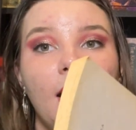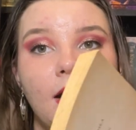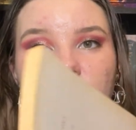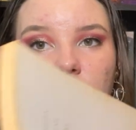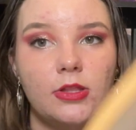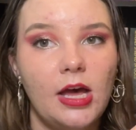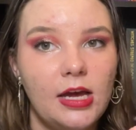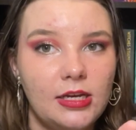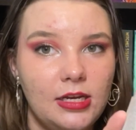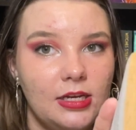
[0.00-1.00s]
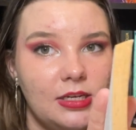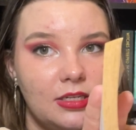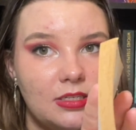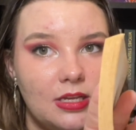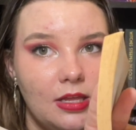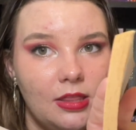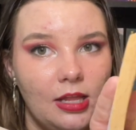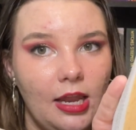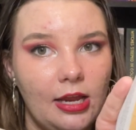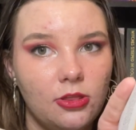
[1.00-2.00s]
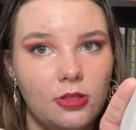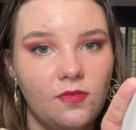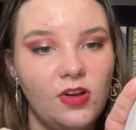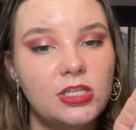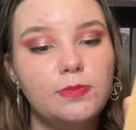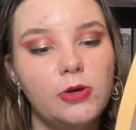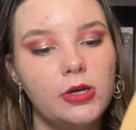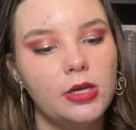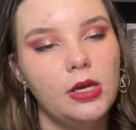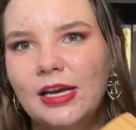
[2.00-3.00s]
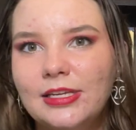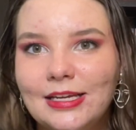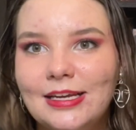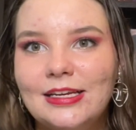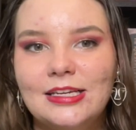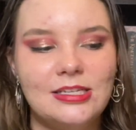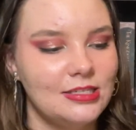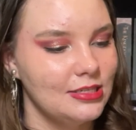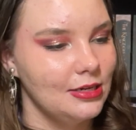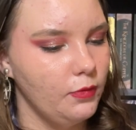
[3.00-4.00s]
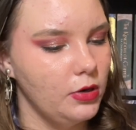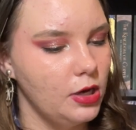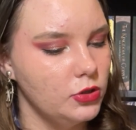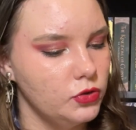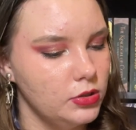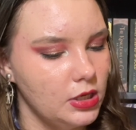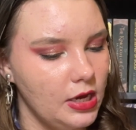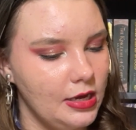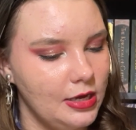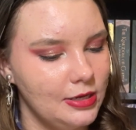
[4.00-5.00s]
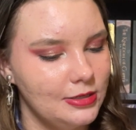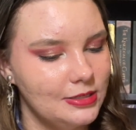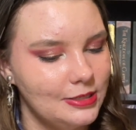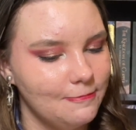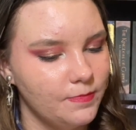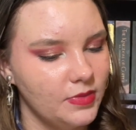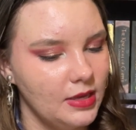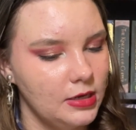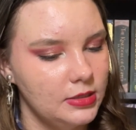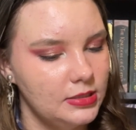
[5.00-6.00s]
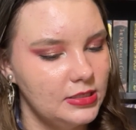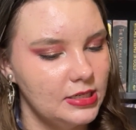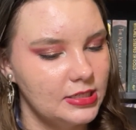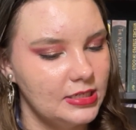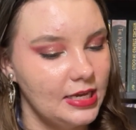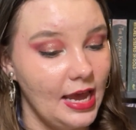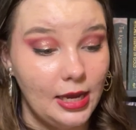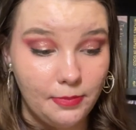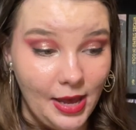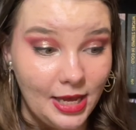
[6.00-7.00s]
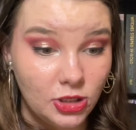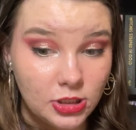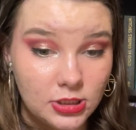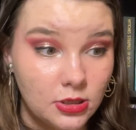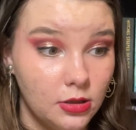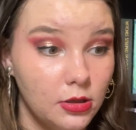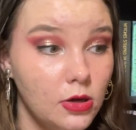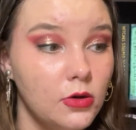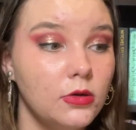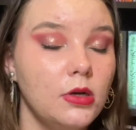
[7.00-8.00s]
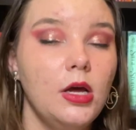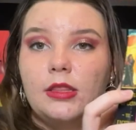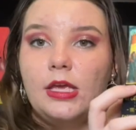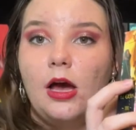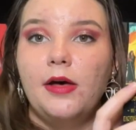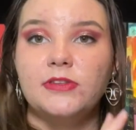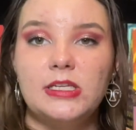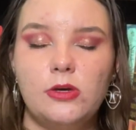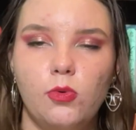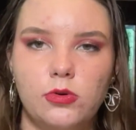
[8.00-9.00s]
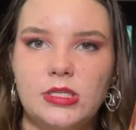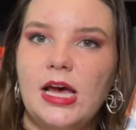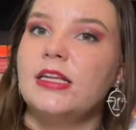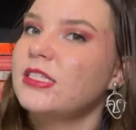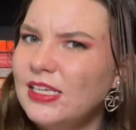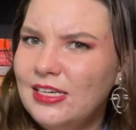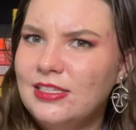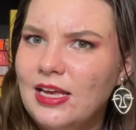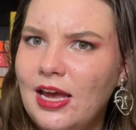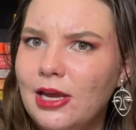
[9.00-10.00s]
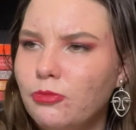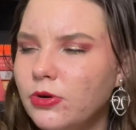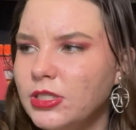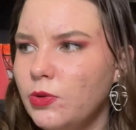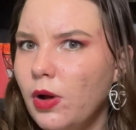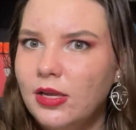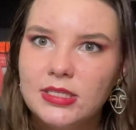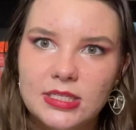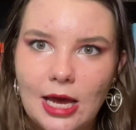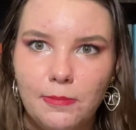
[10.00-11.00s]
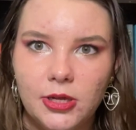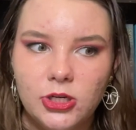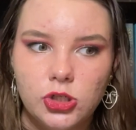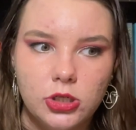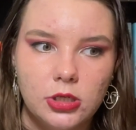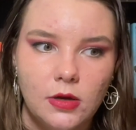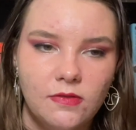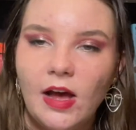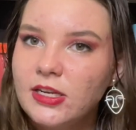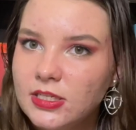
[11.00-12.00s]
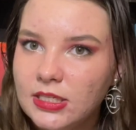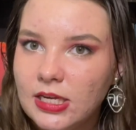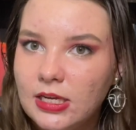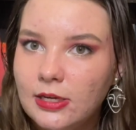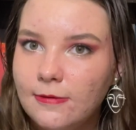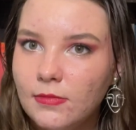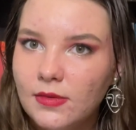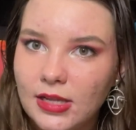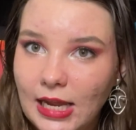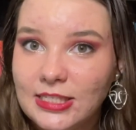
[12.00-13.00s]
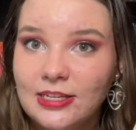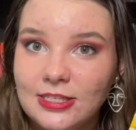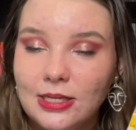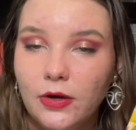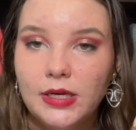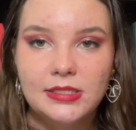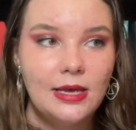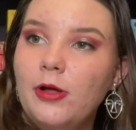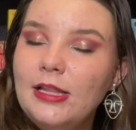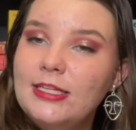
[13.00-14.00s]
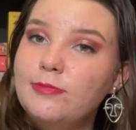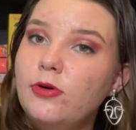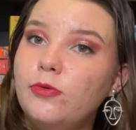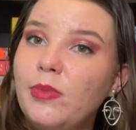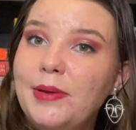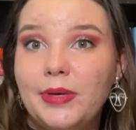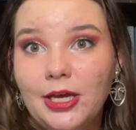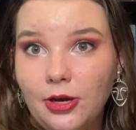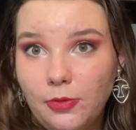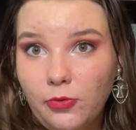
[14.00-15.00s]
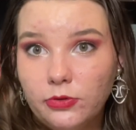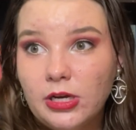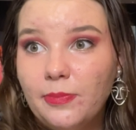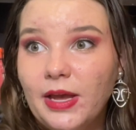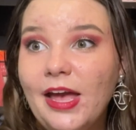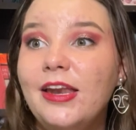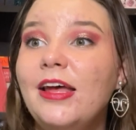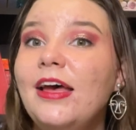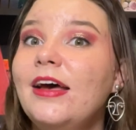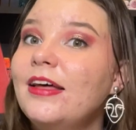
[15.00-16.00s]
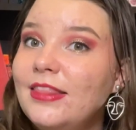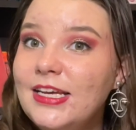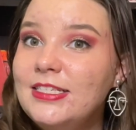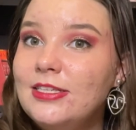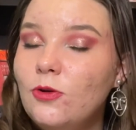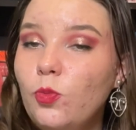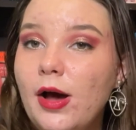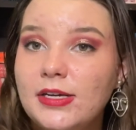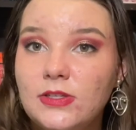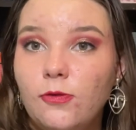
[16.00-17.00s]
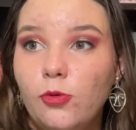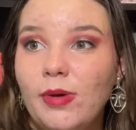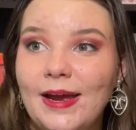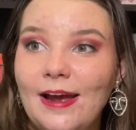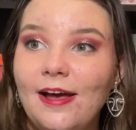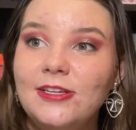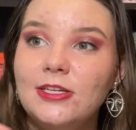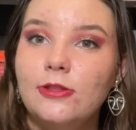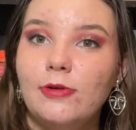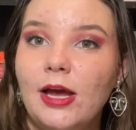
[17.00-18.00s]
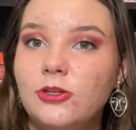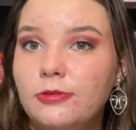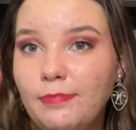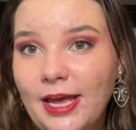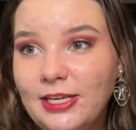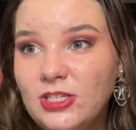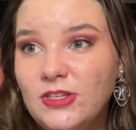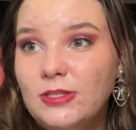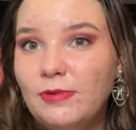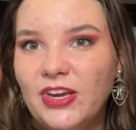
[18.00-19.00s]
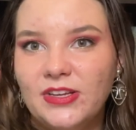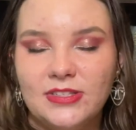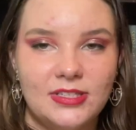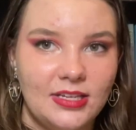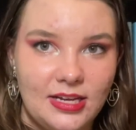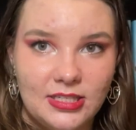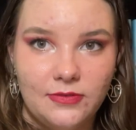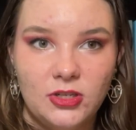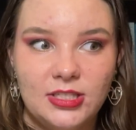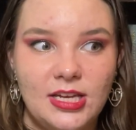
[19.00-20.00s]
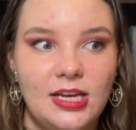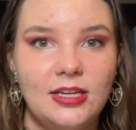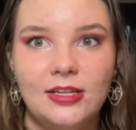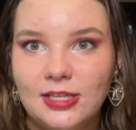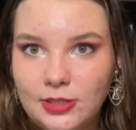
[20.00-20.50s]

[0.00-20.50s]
So that is the length of the first book. It is 168 pages long. The Earthsea Quartet is a pretty well established fantasy classic series. Let's pull my bingo board up again. This works for my under 300 pages because, as I've just said, this